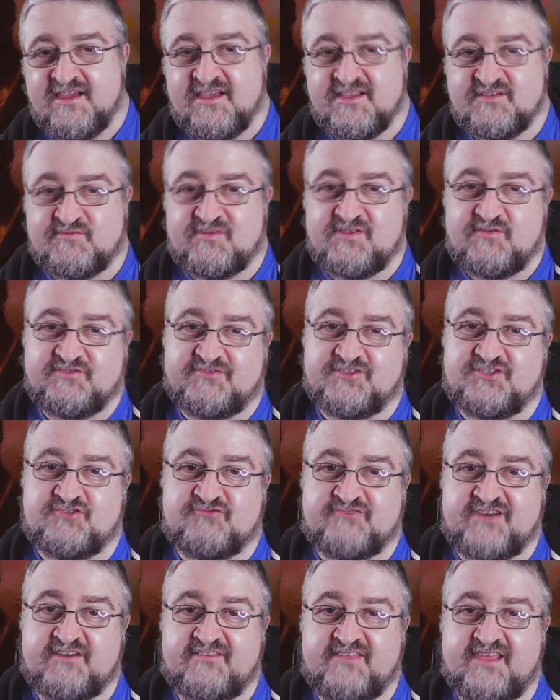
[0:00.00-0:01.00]
It's one of those
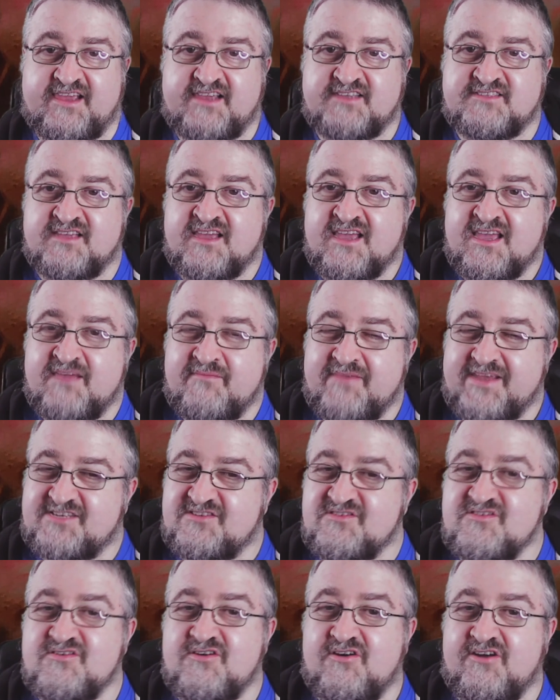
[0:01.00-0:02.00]
frustrating things. But it's
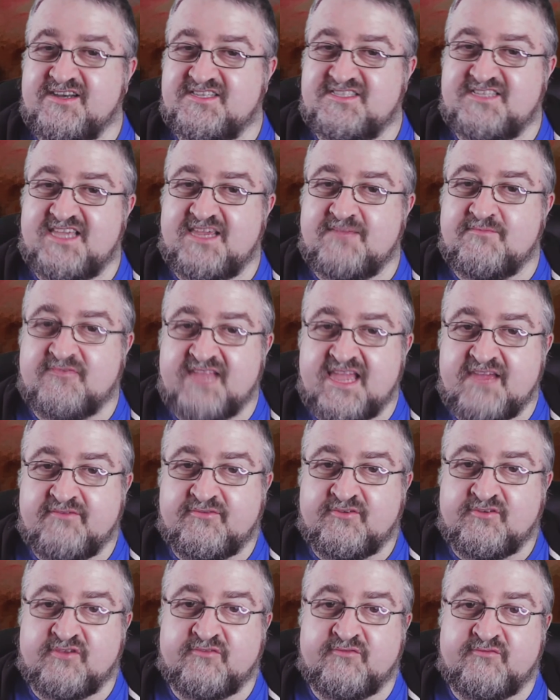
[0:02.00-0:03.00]
not on the same
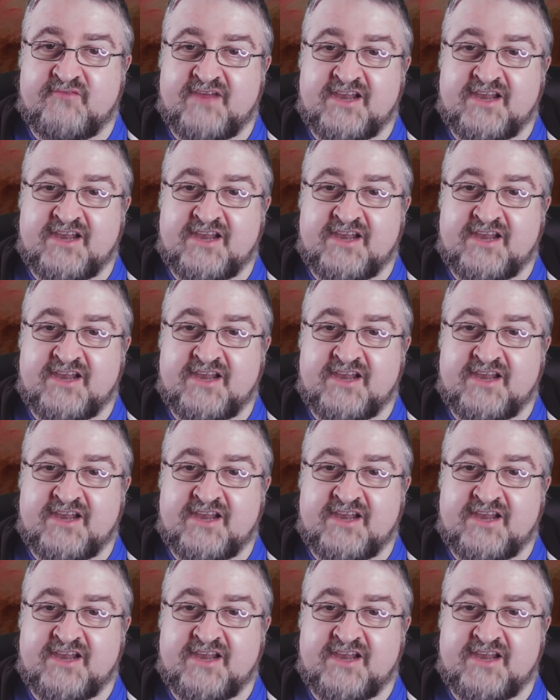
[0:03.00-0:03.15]
level of